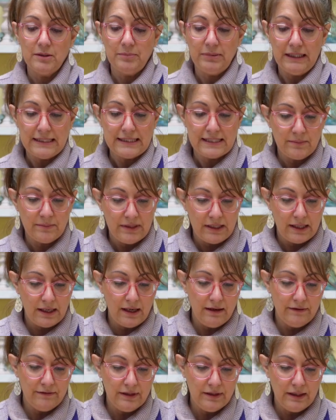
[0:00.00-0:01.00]
to place them in the
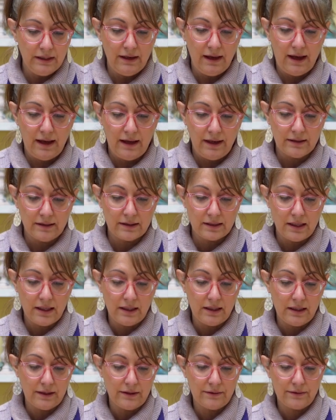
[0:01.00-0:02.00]
oven at
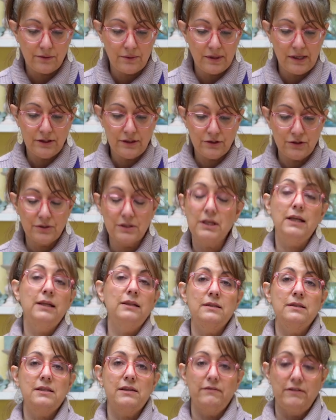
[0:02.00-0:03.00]

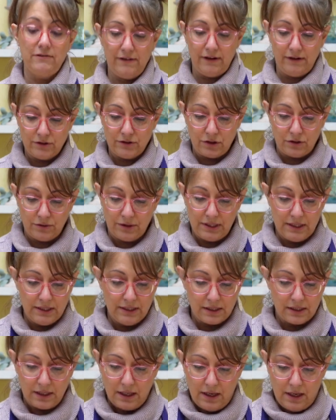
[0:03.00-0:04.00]
375
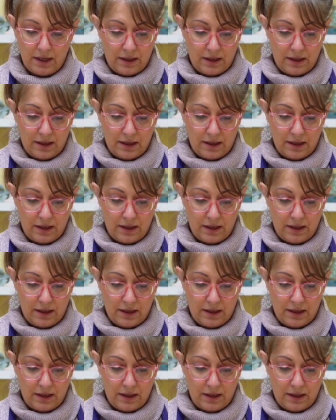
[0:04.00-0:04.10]
degrees